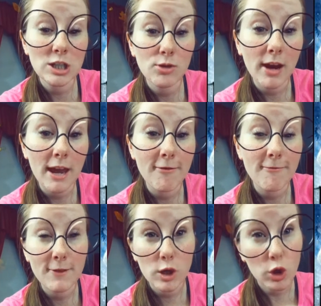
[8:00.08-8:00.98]
to a
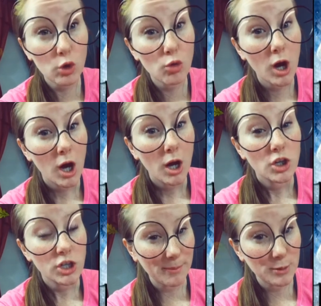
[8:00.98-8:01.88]
few
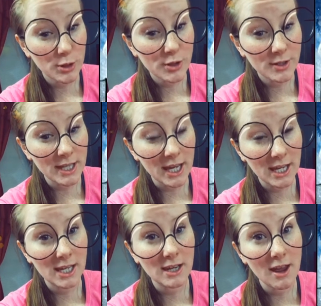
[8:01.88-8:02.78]
chapters
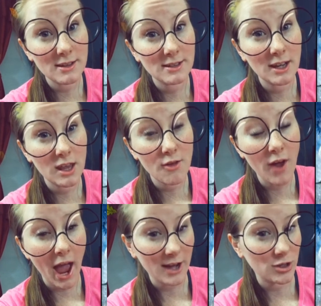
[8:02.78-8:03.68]
in City of
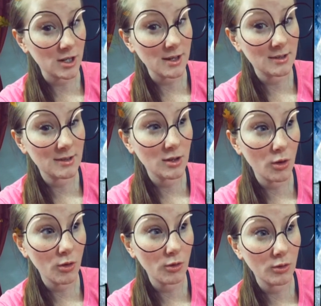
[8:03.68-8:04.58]
Ashes,
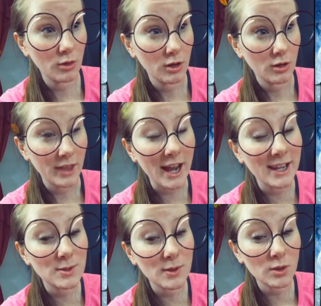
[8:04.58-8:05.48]
so that
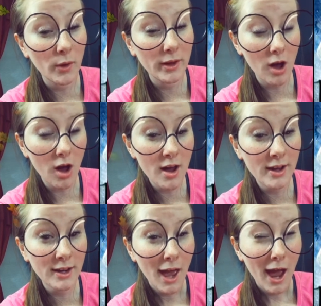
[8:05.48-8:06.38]
is what's going
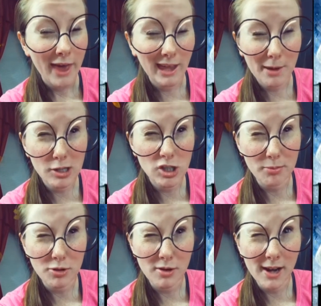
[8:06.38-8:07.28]
on. I think I'm on
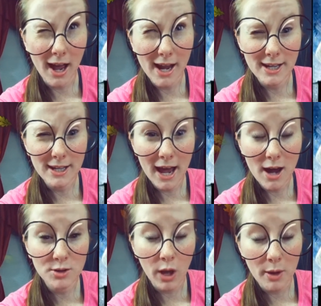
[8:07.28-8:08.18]
chapter 9
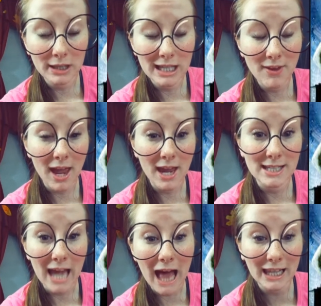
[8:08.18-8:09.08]
now, so I will leave a
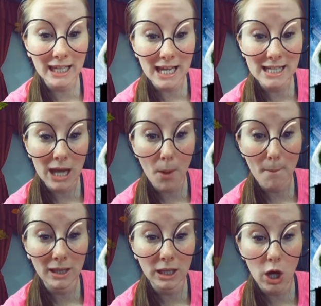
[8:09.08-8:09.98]
tally
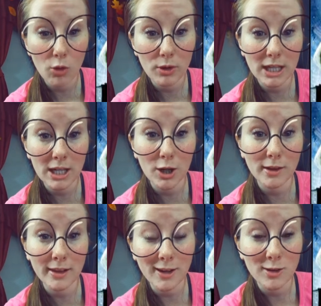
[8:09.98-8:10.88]
down below here
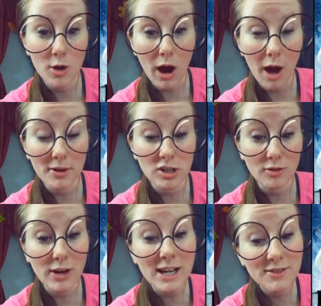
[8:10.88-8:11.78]
letting you know how much I
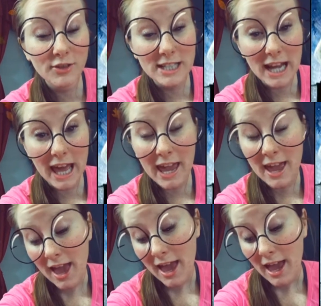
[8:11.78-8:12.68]
read for today,
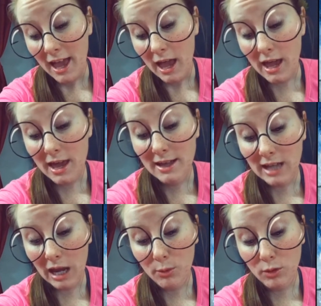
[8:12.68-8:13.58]
and
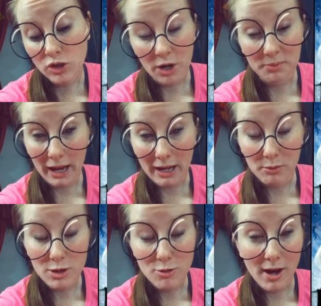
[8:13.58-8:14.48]
I will check back in
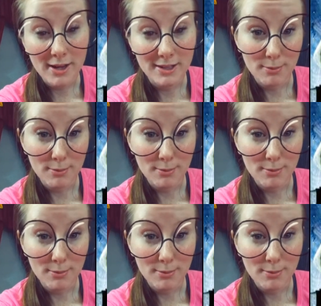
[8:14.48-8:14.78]
with you guys